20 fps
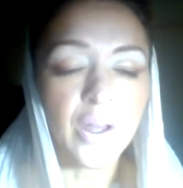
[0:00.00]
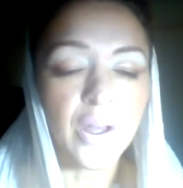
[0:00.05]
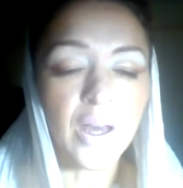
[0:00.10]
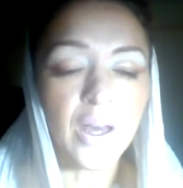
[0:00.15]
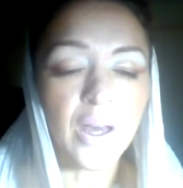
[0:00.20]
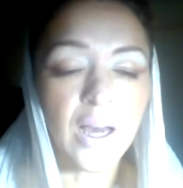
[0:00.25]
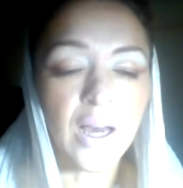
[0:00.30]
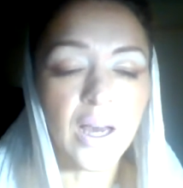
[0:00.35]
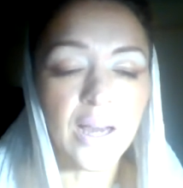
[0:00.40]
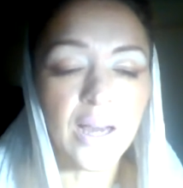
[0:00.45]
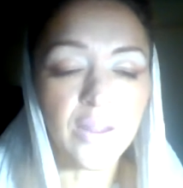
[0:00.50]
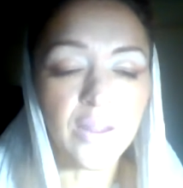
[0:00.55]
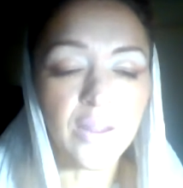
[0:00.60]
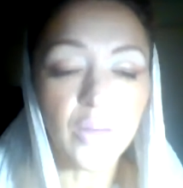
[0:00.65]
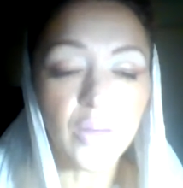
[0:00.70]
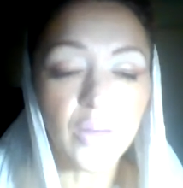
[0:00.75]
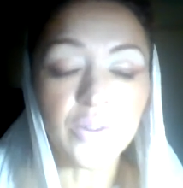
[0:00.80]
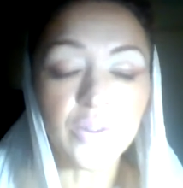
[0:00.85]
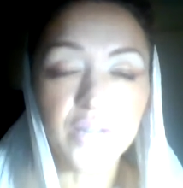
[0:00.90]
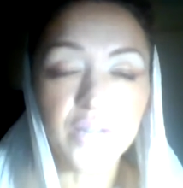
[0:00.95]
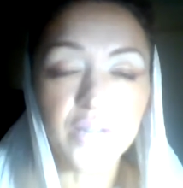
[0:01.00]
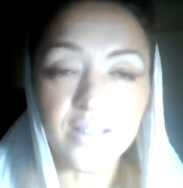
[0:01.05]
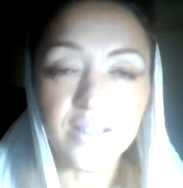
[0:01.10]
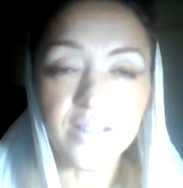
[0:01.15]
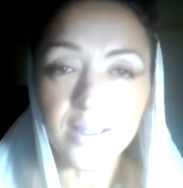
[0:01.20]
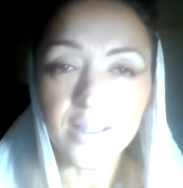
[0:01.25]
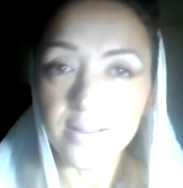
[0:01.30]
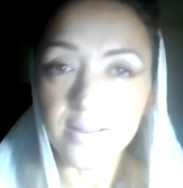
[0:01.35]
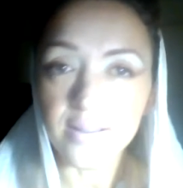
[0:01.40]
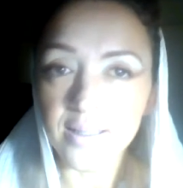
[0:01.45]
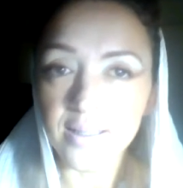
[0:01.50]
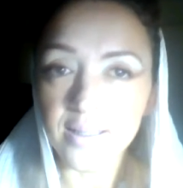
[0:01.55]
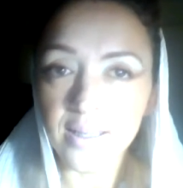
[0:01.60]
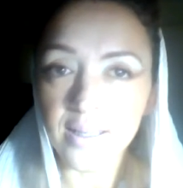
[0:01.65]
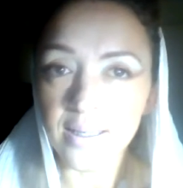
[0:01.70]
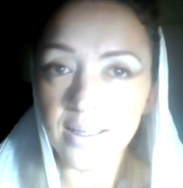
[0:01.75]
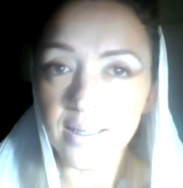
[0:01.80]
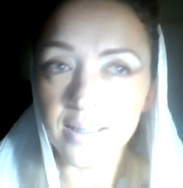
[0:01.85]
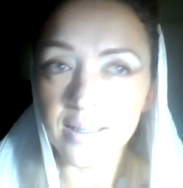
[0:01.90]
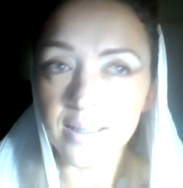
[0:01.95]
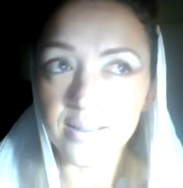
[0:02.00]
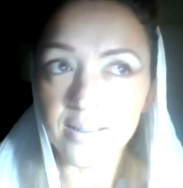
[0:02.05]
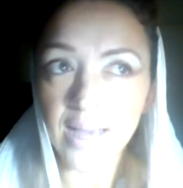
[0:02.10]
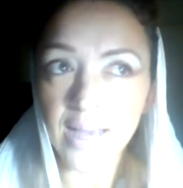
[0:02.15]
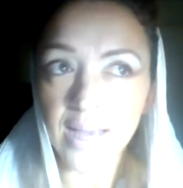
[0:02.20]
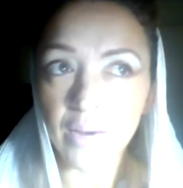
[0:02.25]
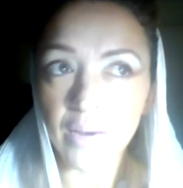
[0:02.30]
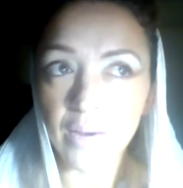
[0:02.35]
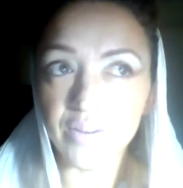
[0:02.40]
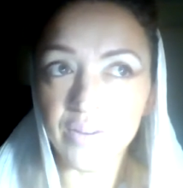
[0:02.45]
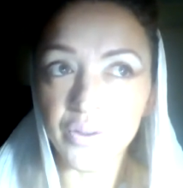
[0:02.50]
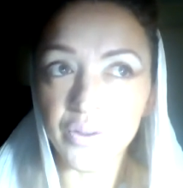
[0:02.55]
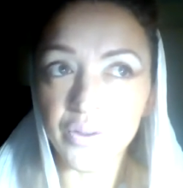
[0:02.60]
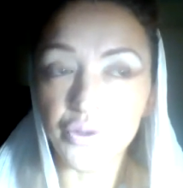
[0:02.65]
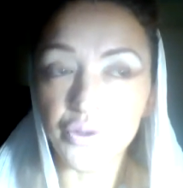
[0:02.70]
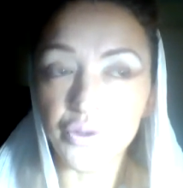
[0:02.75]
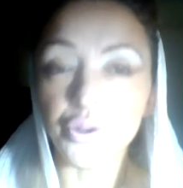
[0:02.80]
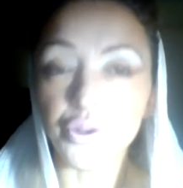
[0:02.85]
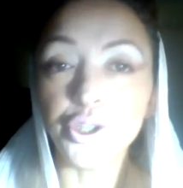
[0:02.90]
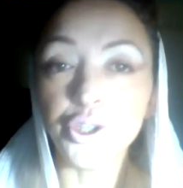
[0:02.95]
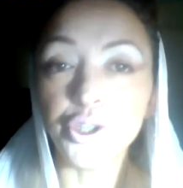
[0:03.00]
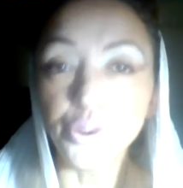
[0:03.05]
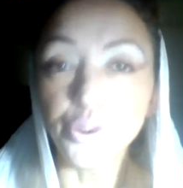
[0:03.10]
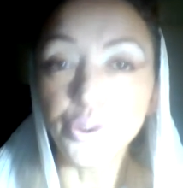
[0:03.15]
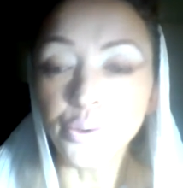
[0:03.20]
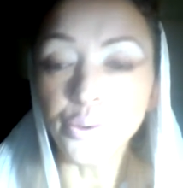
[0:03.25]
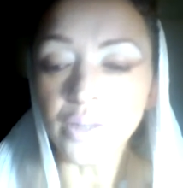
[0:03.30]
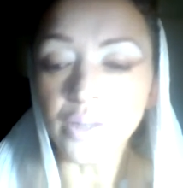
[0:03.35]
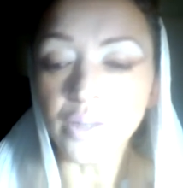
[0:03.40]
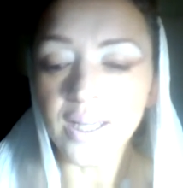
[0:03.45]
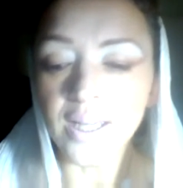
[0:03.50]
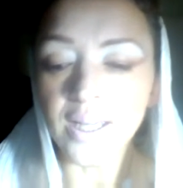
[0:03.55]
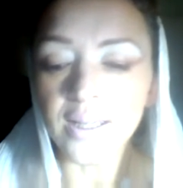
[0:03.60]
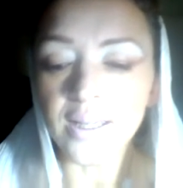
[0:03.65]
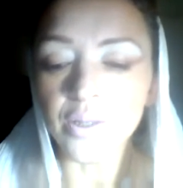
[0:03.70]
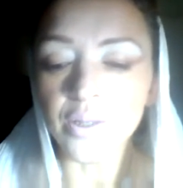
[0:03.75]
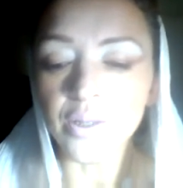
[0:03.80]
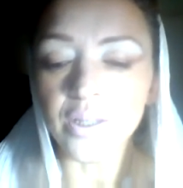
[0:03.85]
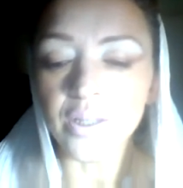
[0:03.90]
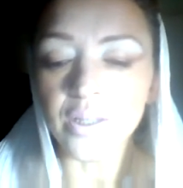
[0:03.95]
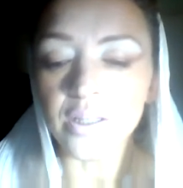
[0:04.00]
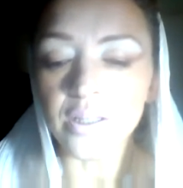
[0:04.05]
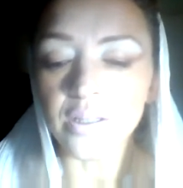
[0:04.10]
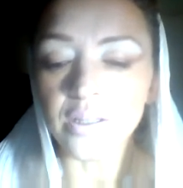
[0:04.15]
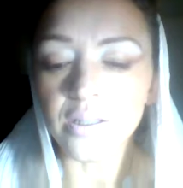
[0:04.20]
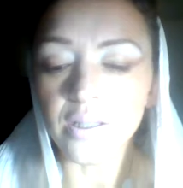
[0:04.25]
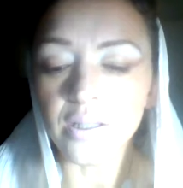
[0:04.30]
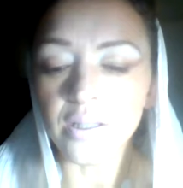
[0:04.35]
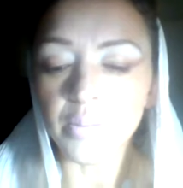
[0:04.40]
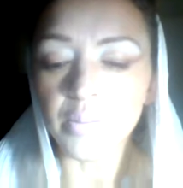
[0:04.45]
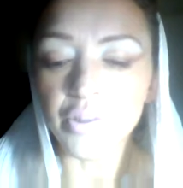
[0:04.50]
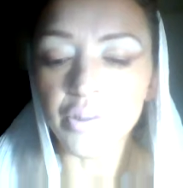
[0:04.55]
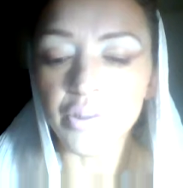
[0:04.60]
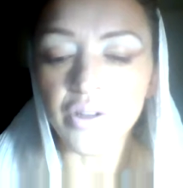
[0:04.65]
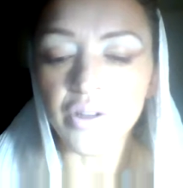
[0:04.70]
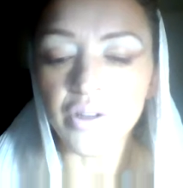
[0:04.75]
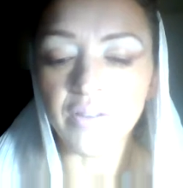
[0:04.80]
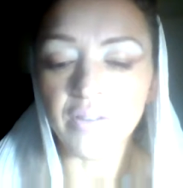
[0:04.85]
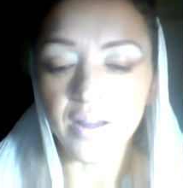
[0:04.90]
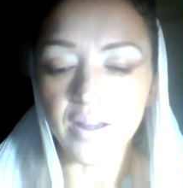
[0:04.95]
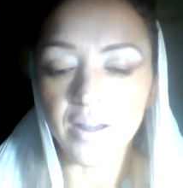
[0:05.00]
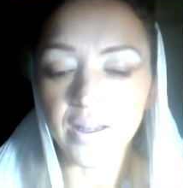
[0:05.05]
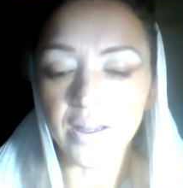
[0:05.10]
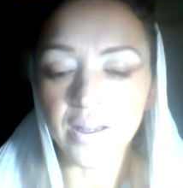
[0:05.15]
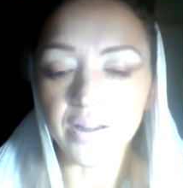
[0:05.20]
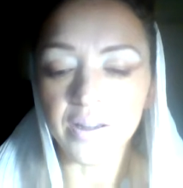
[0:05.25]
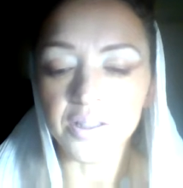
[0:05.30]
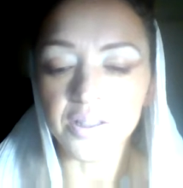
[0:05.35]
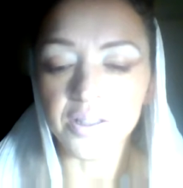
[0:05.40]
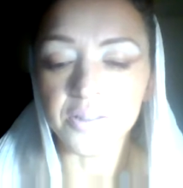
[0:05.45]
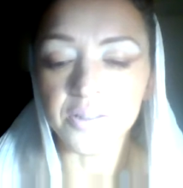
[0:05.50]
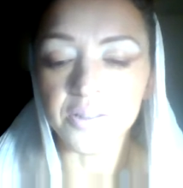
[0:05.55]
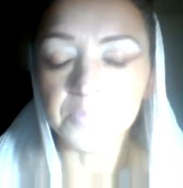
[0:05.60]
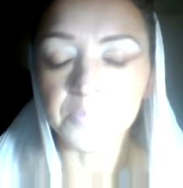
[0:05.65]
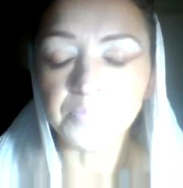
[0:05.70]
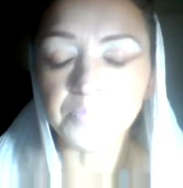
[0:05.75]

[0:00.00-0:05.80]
I think what translates is how it feels to you, and then you can personify the character.